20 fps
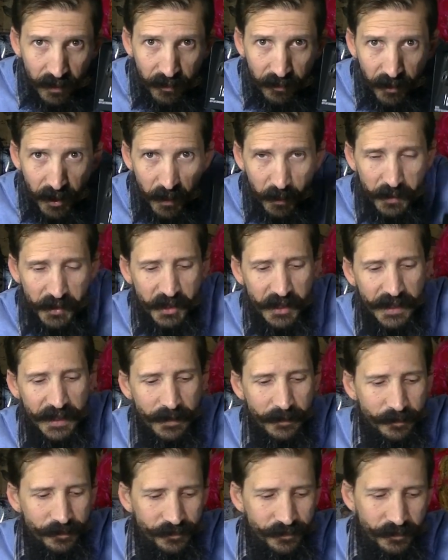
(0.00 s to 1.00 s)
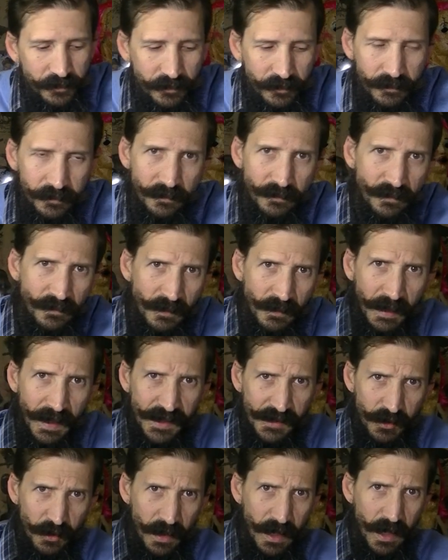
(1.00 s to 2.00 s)
fog machine.
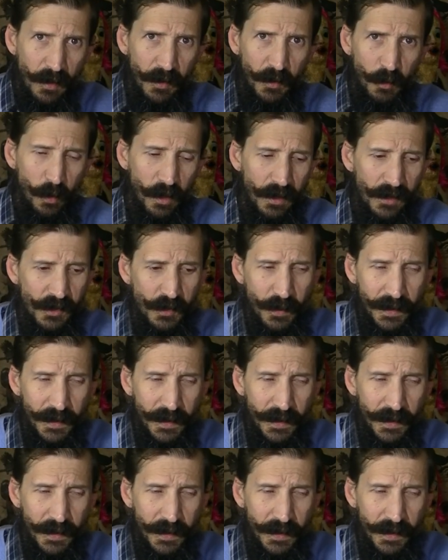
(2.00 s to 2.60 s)
That's not how it works.